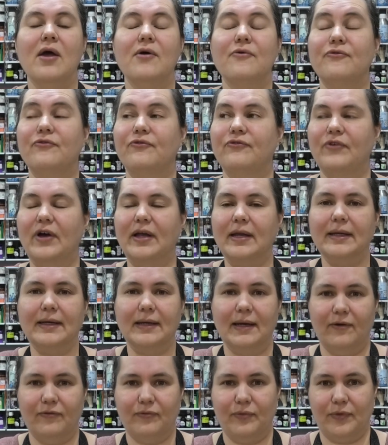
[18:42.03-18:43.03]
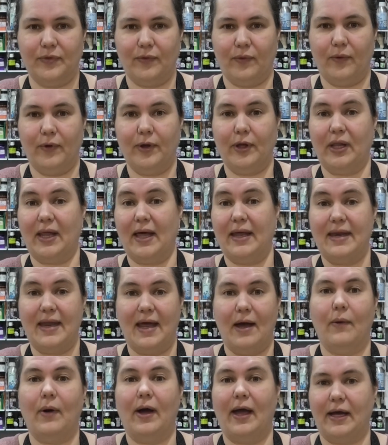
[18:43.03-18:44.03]
Fell in love with the oil, and
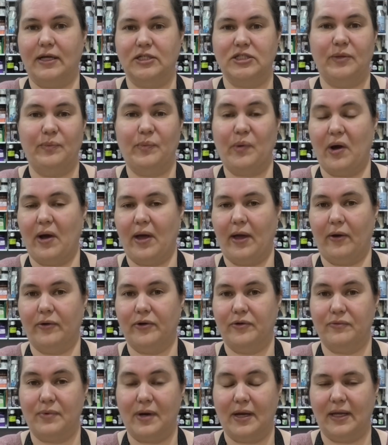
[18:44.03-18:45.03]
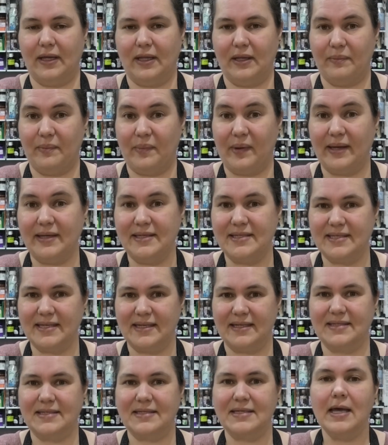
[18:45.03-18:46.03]
now I actually buy it on a regular
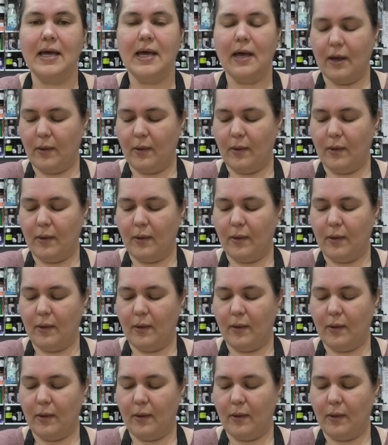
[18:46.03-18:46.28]
basis.